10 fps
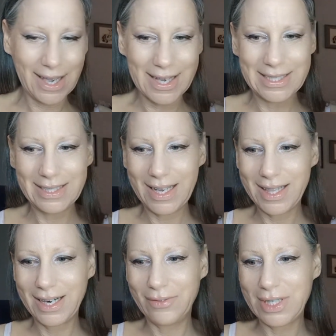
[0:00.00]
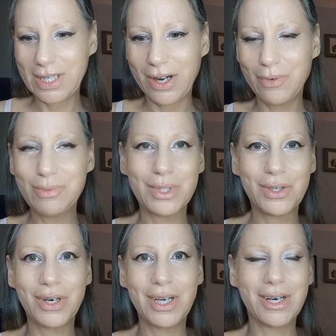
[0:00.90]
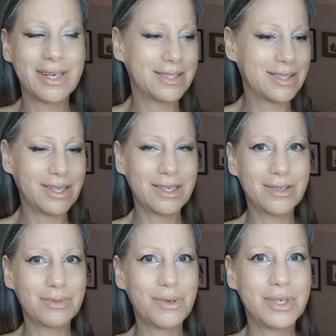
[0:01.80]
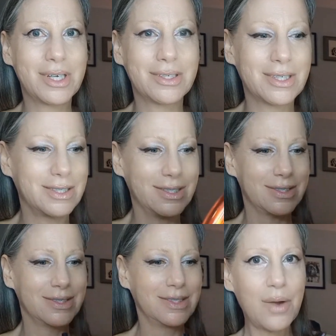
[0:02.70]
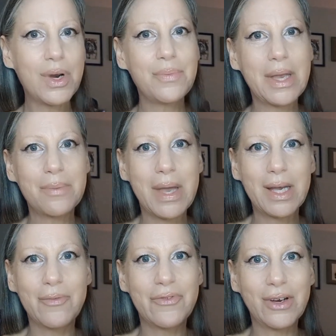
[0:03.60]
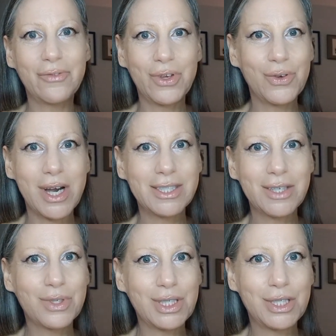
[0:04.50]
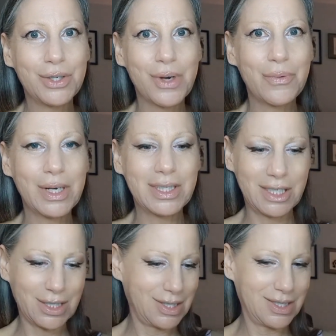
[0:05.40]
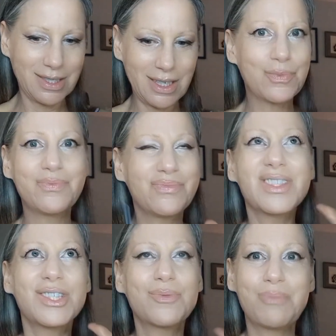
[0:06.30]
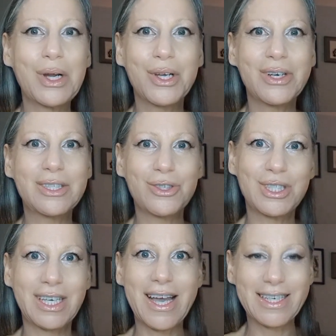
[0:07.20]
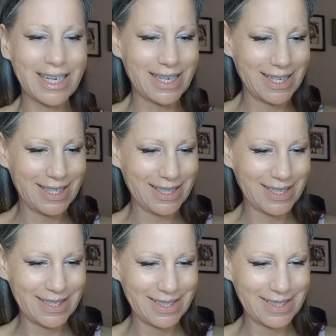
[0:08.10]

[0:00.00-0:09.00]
I say that every time. I'm sorry, guys. I know, I'm so redundant. I want to make makeup fun for you guys. I really do. I want to just spark your interest again.